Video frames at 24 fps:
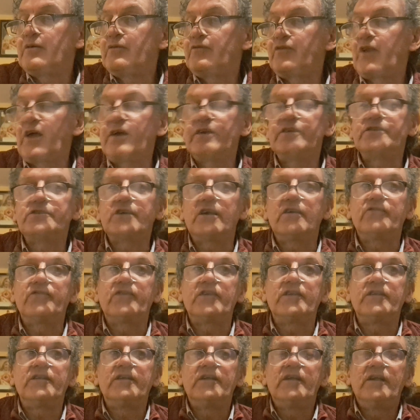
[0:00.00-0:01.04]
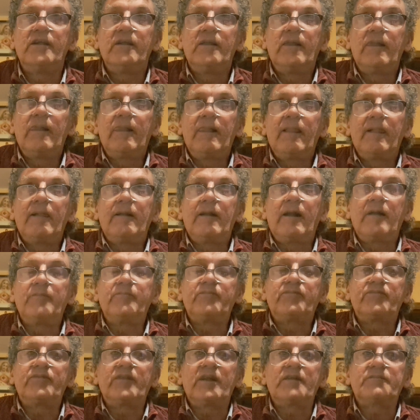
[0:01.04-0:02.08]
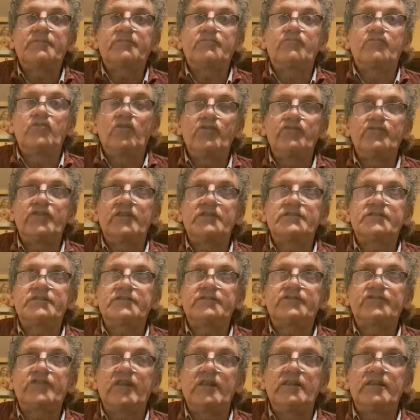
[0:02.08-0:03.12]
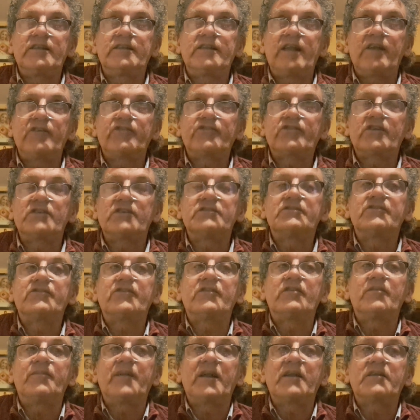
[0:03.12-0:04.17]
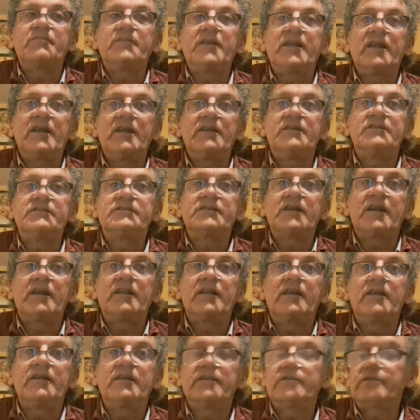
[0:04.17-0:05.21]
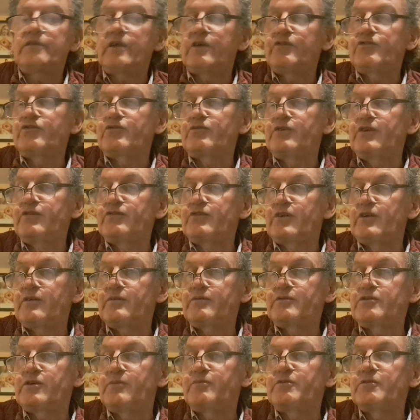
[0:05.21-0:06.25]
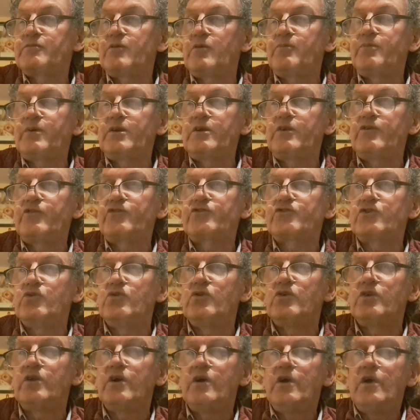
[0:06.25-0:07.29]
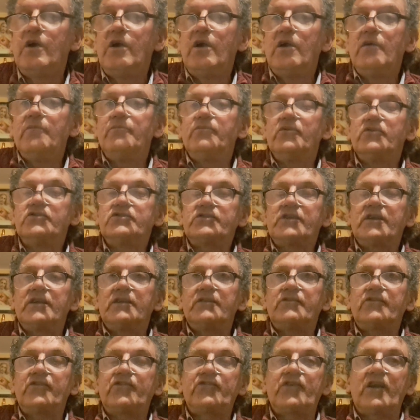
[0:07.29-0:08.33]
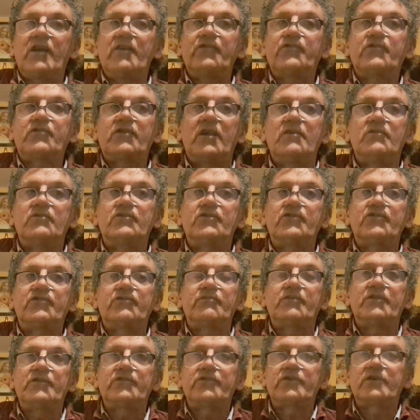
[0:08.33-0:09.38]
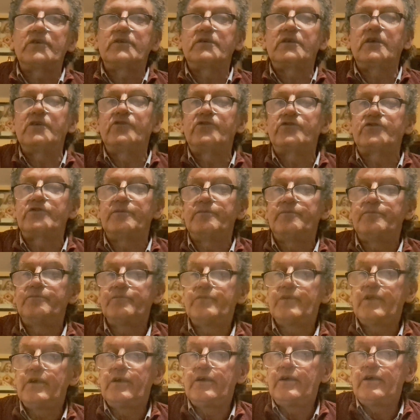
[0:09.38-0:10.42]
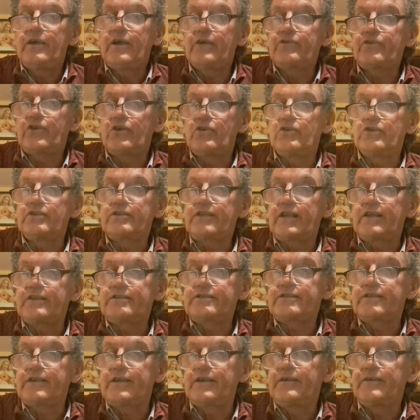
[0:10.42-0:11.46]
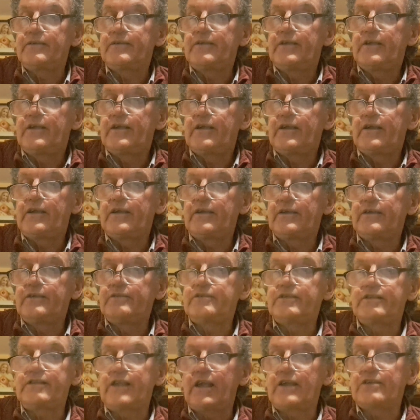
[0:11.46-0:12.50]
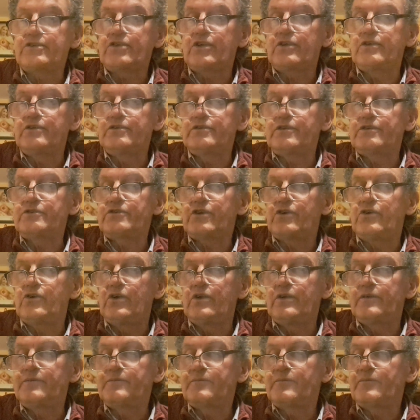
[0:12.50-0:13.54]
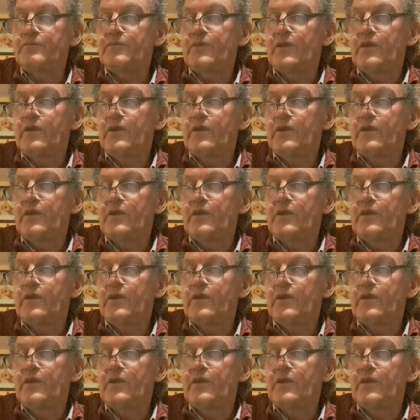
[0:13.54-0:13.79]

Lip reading: Flying Dolphin. And that run that's still in Ascot is in the back of my head, and that's the reason I tipped him up in the stole. But the soft ground was against him, I thought, that day. He didn't act on it at all.